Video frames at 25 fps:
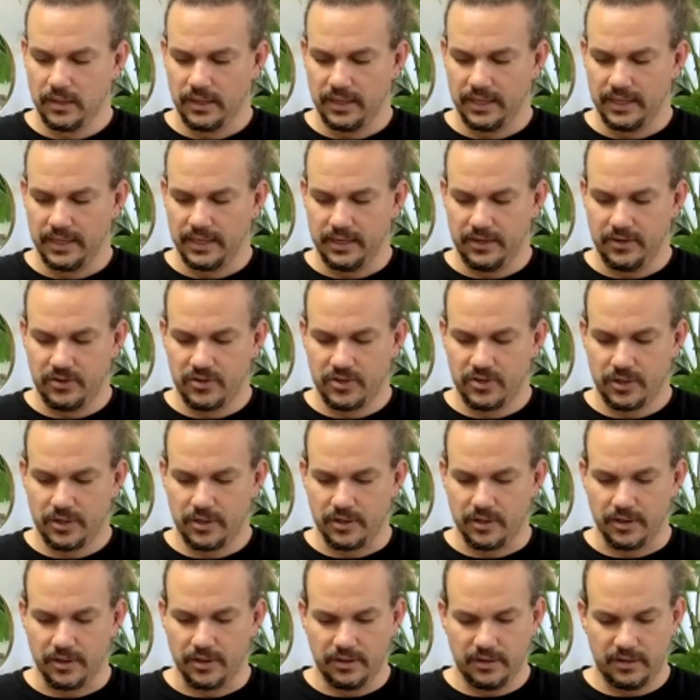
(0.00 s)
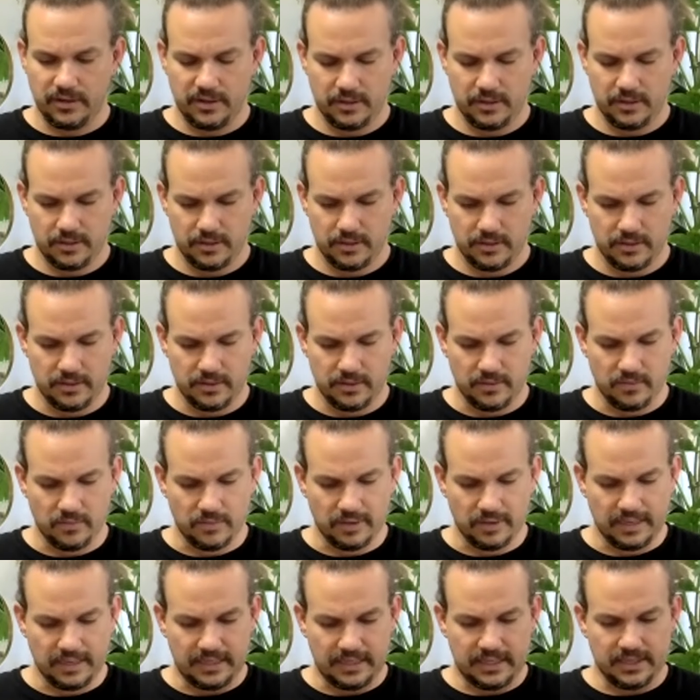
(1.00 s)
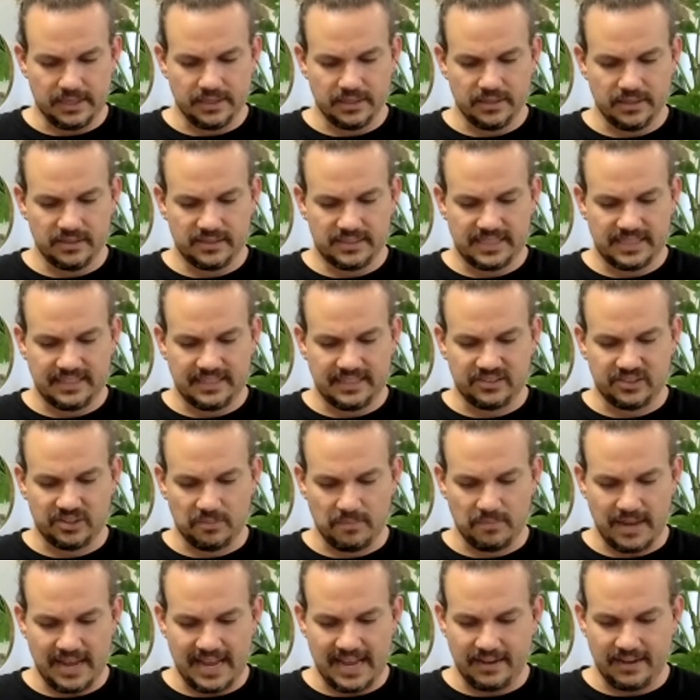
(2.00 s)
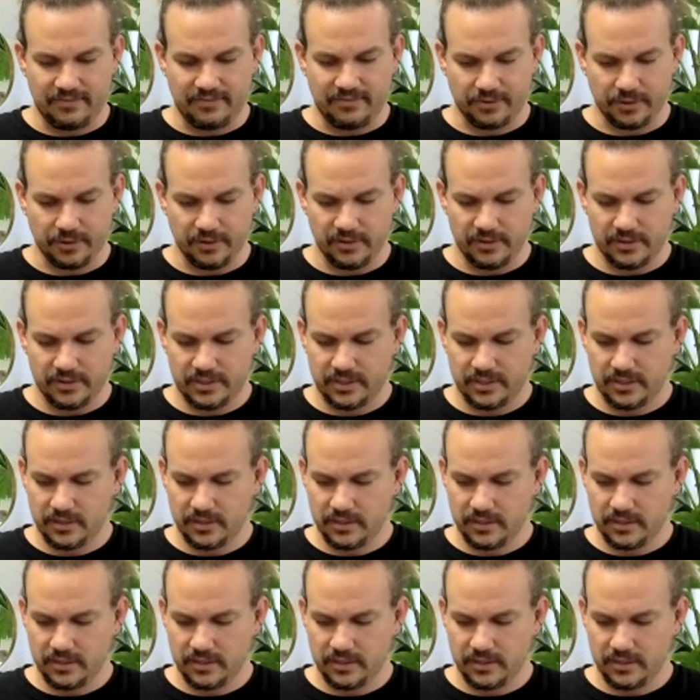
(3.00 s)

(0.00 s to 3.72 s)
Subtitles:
And in turn, right here, it takes some effort.